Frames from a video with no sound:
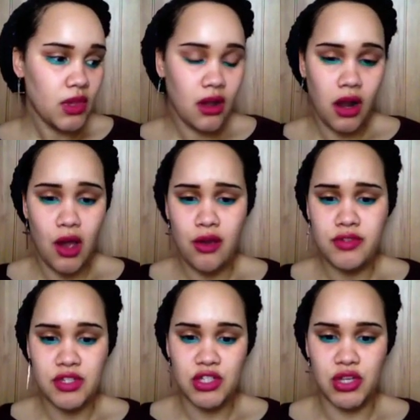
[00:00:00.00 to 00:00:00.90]

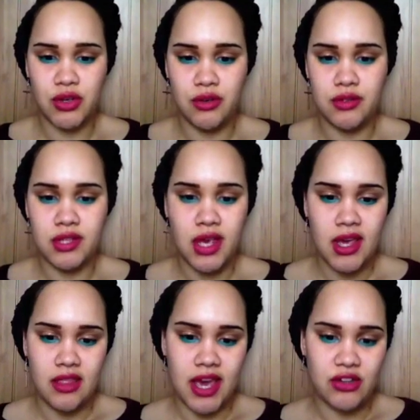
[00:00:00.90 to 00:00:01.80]
Clothes and shoes,
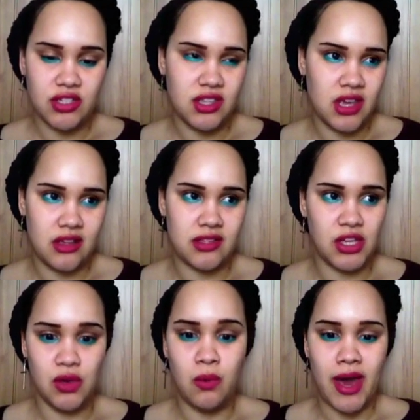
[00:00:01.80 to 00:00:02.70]
they're just things
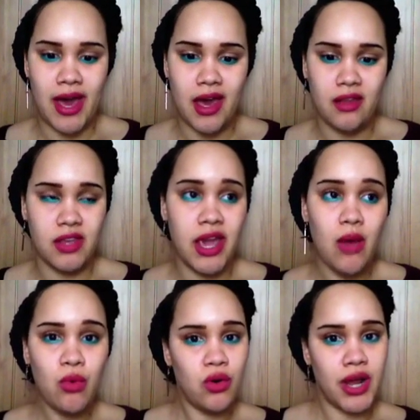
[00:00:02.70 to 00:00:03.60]
that you wear, they
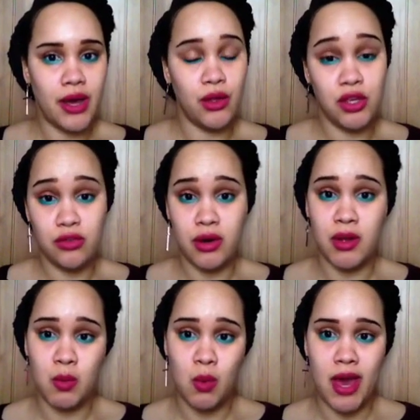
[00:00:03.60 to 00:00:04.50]
get worn out and you
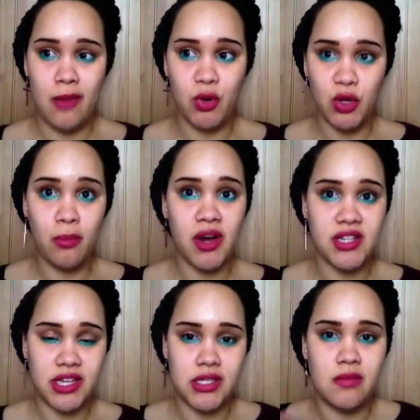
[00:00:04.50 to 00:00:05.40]
throw them away, but your
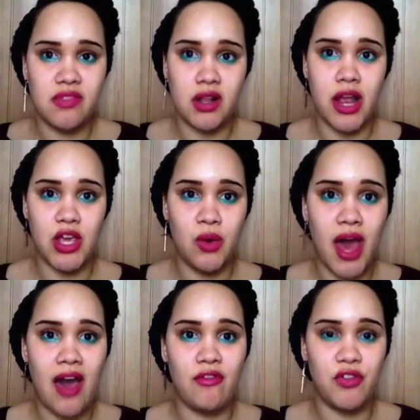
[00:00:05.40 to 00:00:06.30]
body is something that you
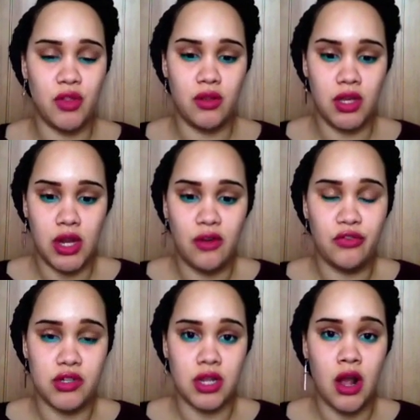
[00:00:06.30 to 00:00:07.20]
have for you know,
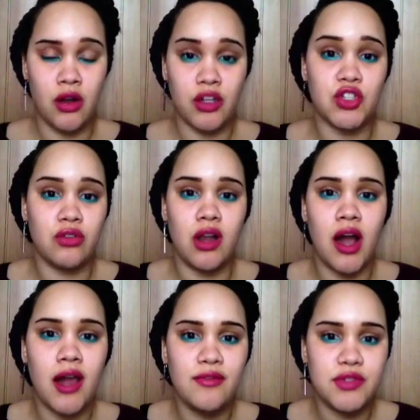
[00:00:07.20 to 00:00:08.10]
for as long as you're
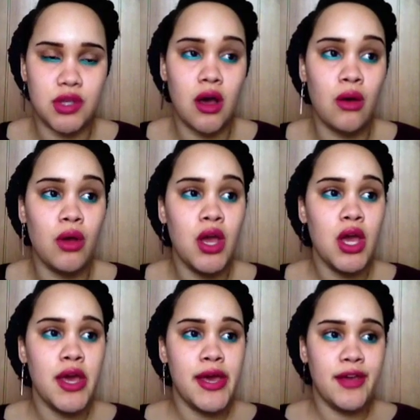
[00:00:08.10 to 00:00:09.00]
alive. So
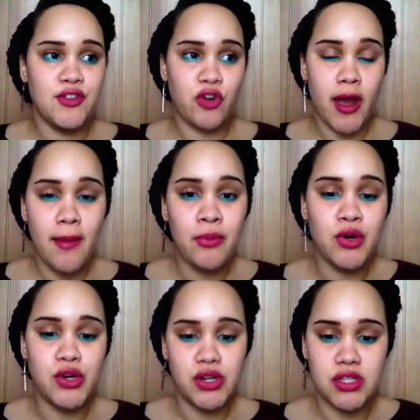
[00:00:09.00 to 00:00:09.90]
try and
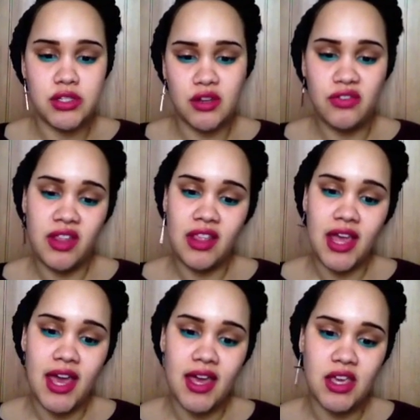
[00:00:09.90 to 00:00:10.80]
put good stuff in
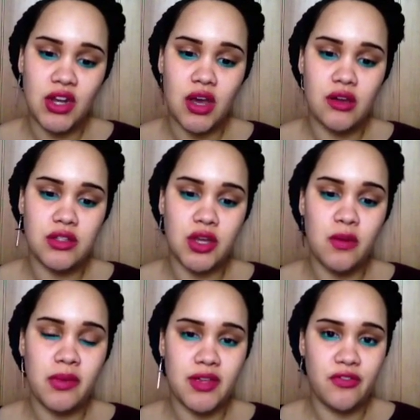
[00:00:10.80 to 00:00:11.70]
there. You know,
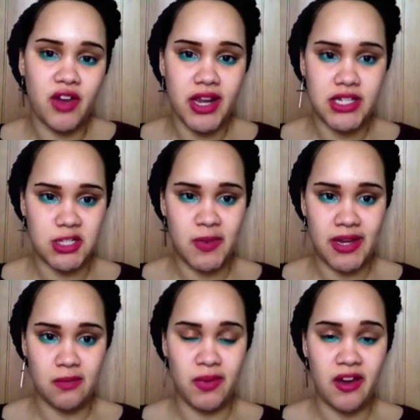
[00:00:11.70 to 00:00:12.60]
don't be afraid to
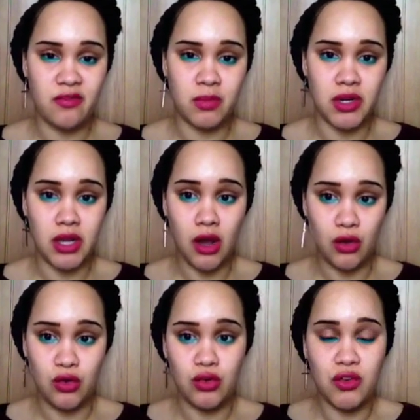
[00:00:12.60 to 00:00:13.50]
spend a bit of money
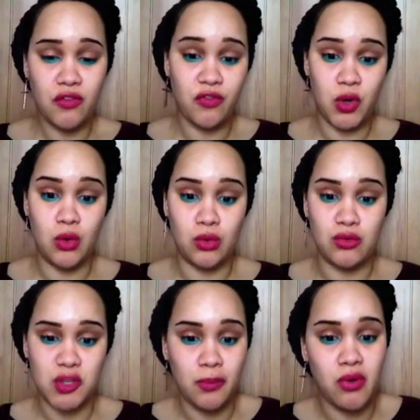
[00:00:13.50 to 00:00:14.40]
on good
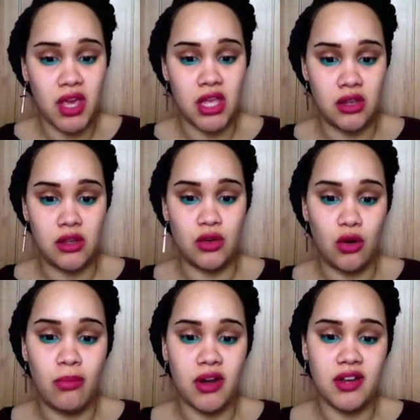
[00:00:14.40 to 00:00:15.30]
fuel to put in
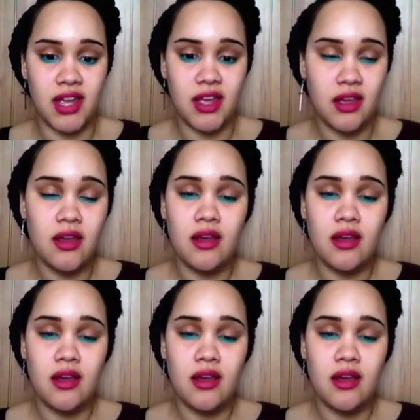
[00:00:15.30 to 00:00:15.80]
your body.